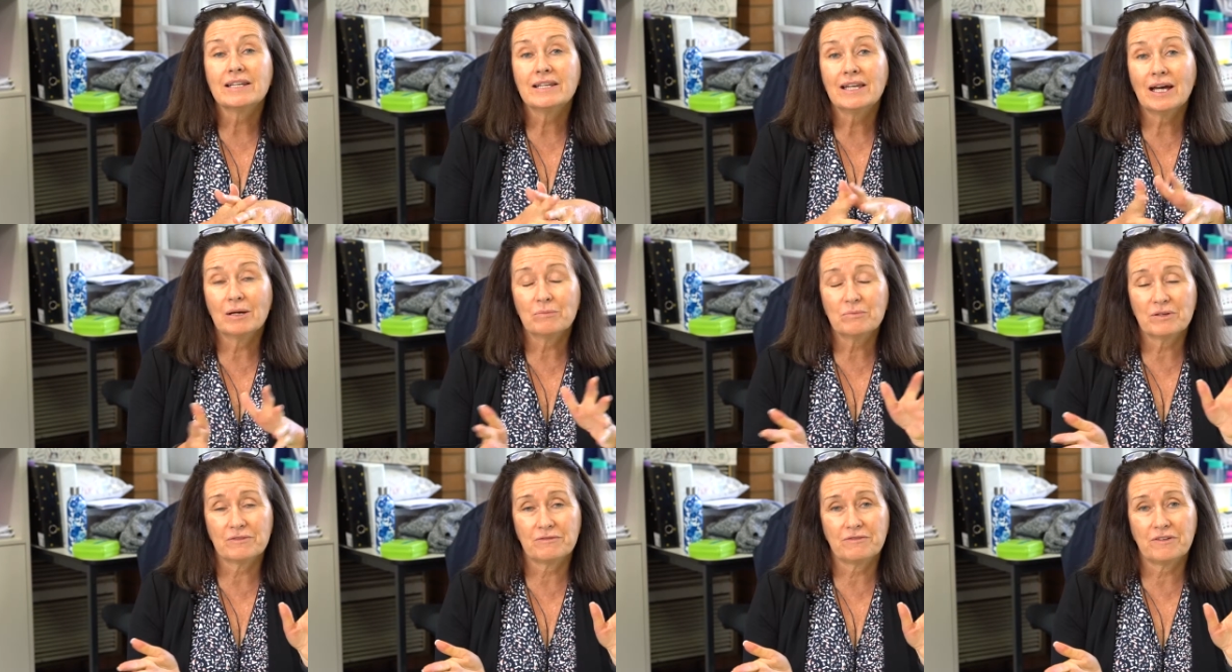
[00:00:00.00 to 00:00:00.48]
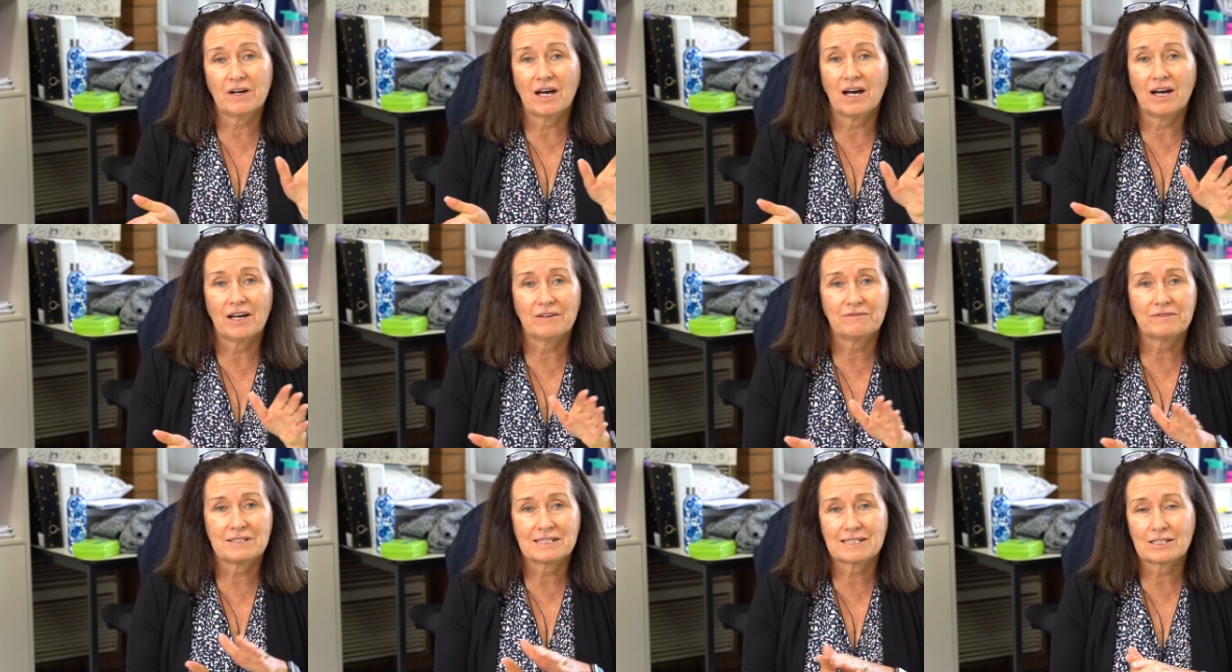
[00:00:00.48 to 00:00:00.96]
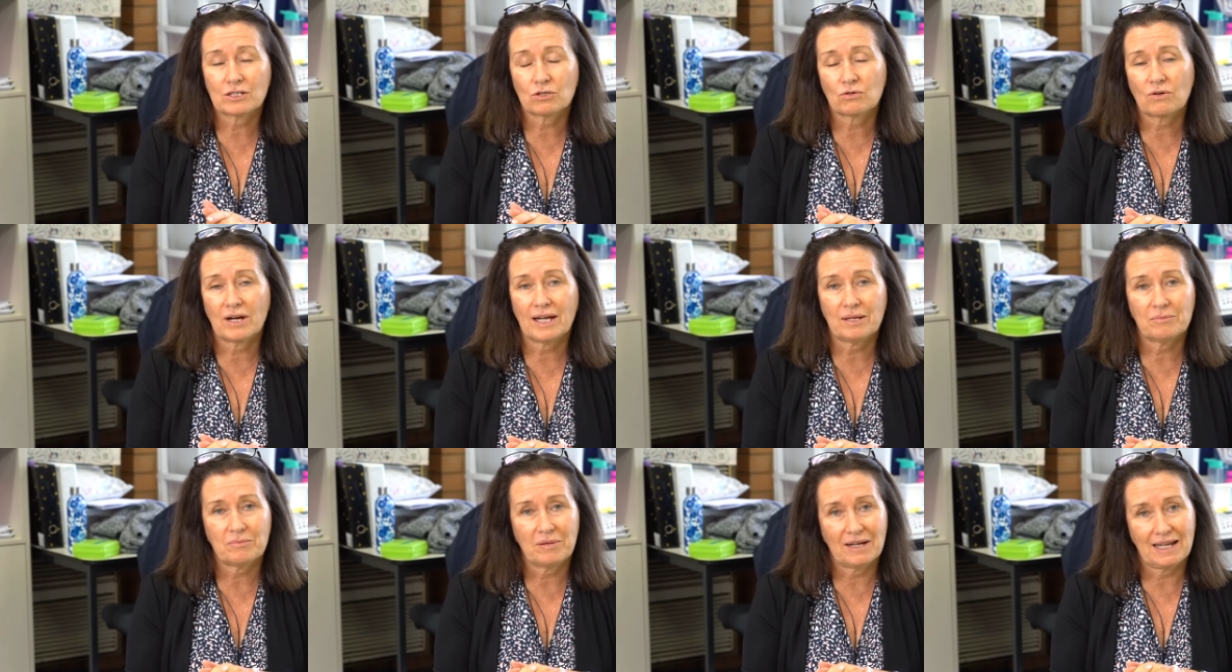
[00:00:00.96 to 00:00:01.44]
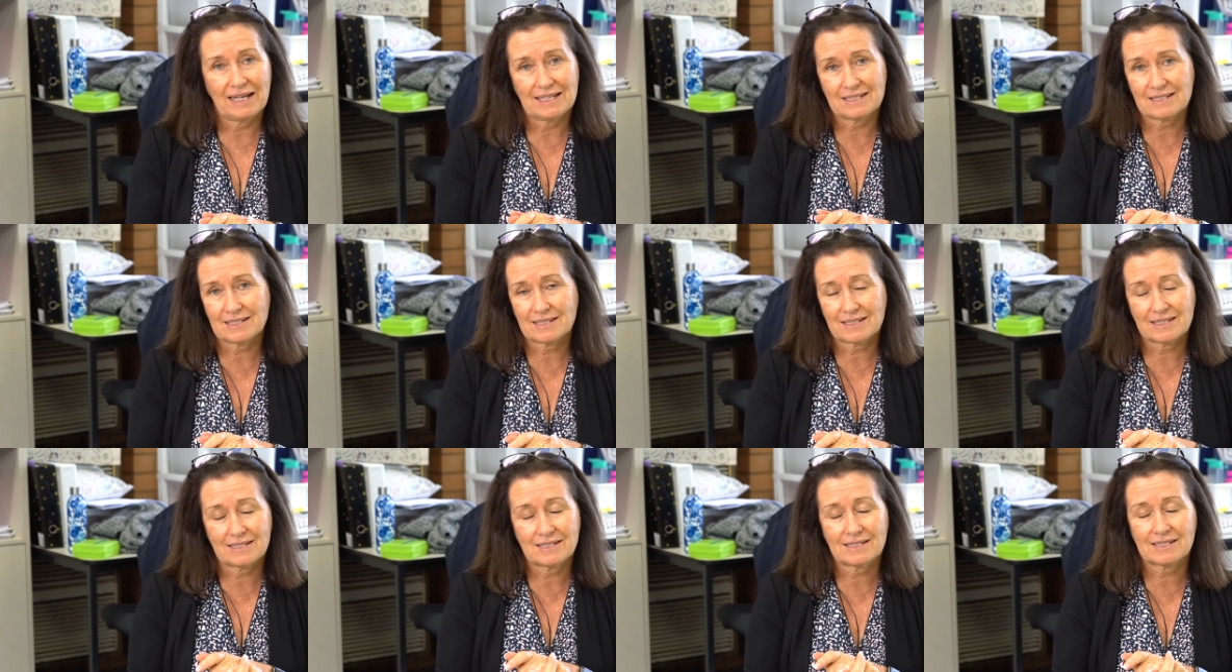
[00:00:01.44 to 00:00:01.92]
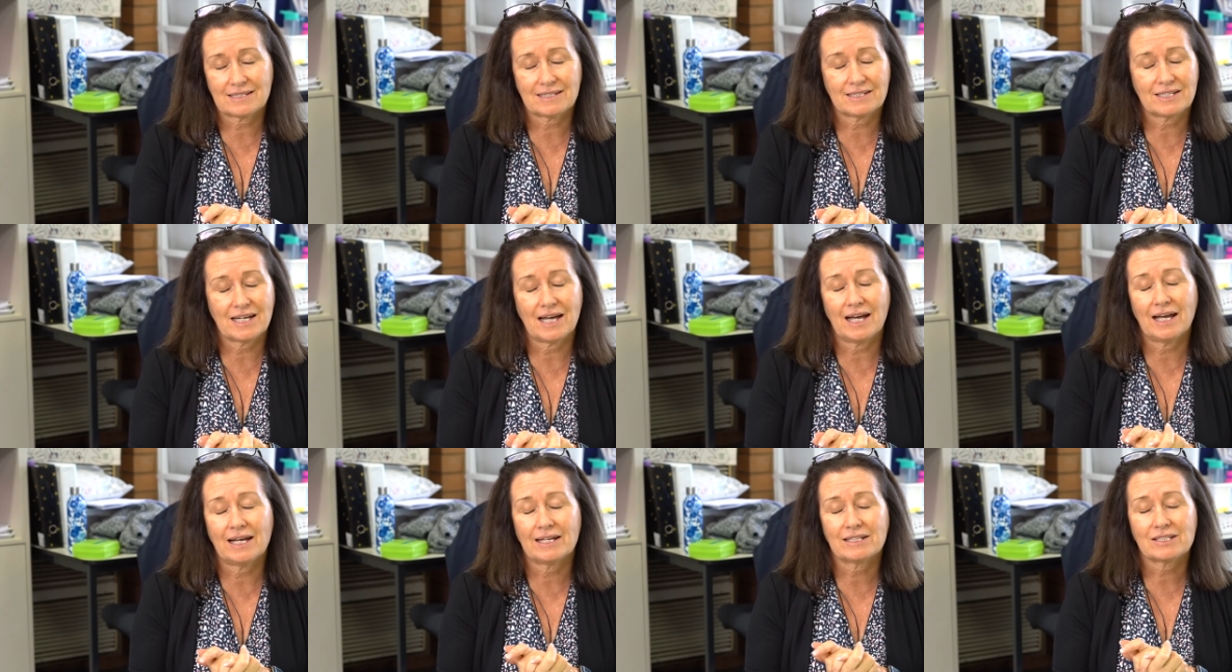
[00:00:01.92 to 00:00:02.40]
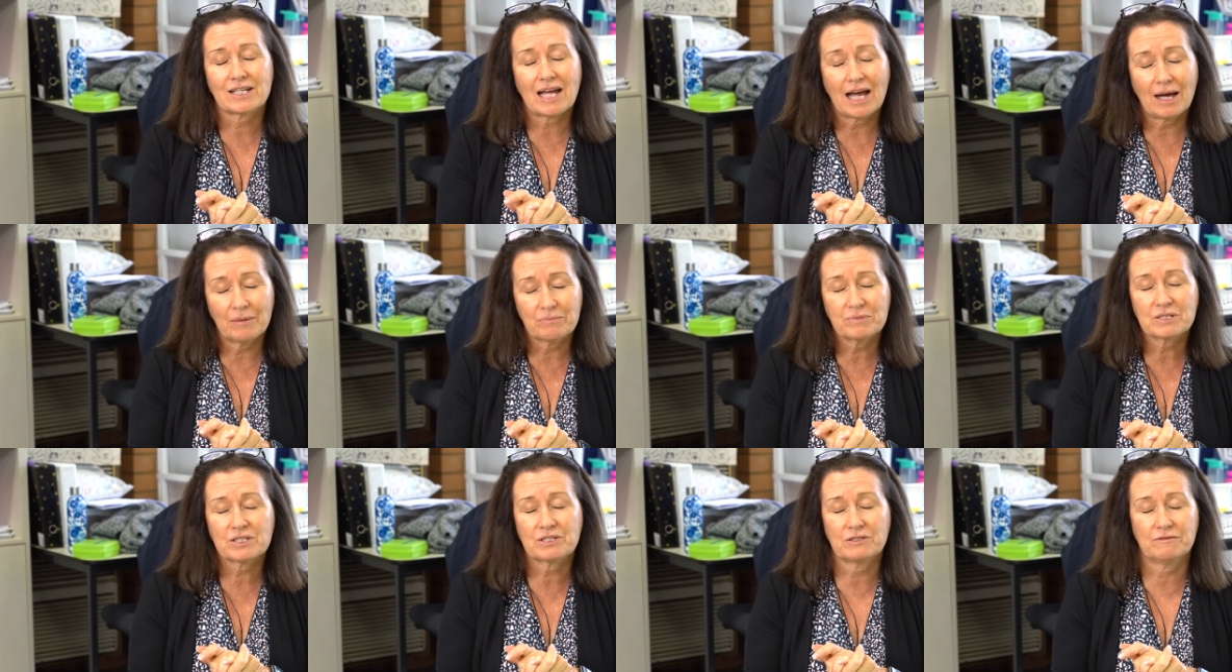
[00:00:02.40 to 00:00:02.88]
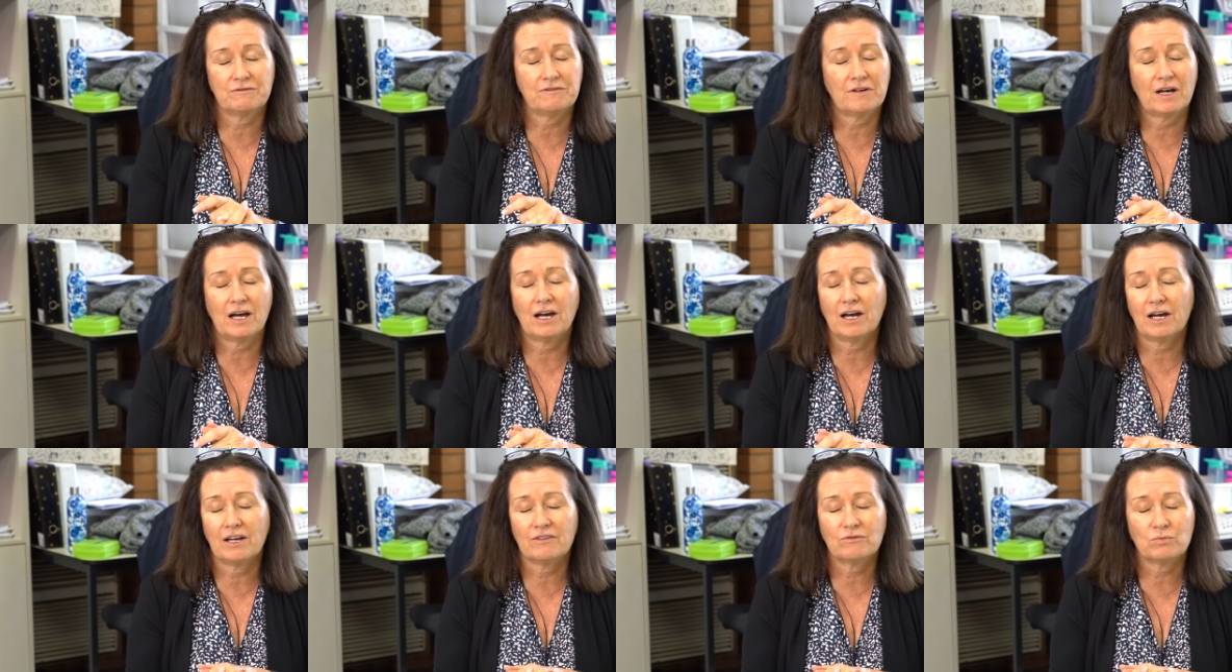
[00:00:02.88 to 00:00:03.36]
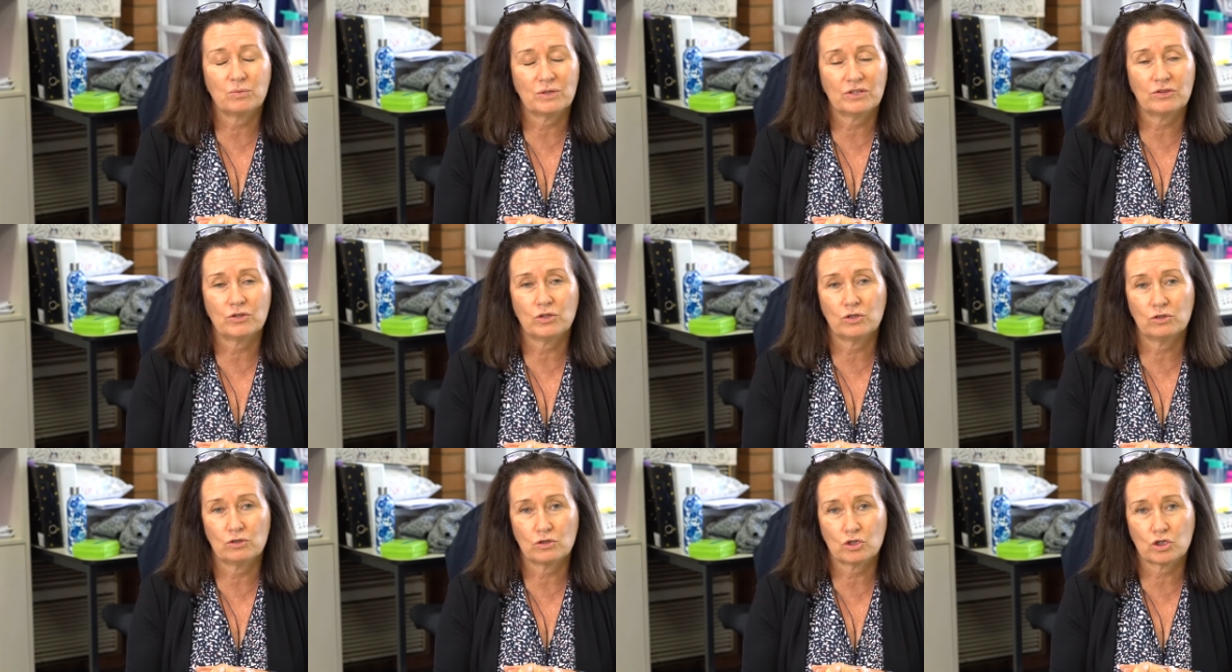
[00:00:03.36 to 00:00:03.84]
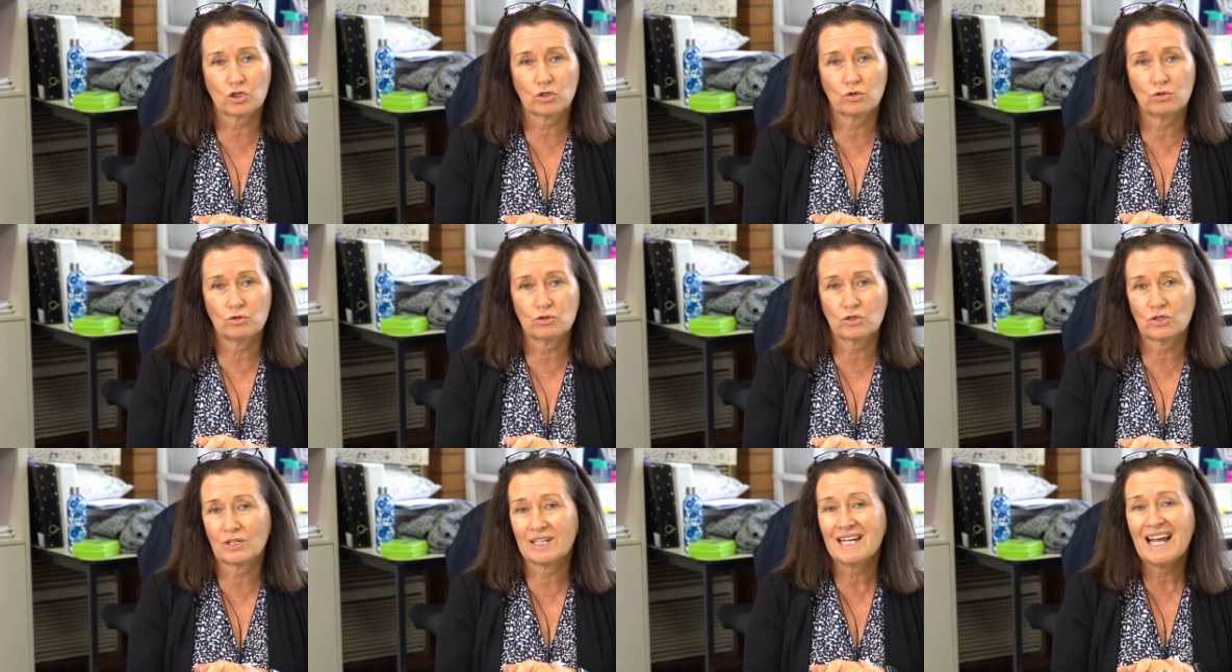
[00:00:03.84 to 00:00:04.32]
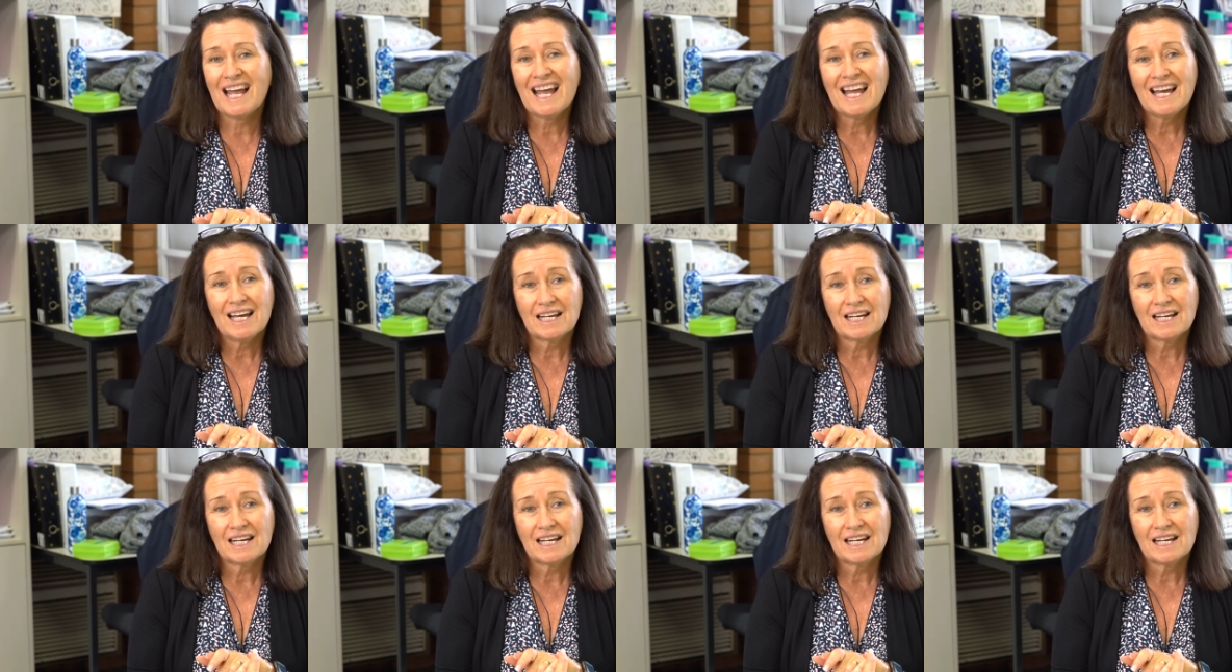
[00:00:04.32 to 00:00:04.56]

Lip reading: Number five is a great place to start, up to five with your children,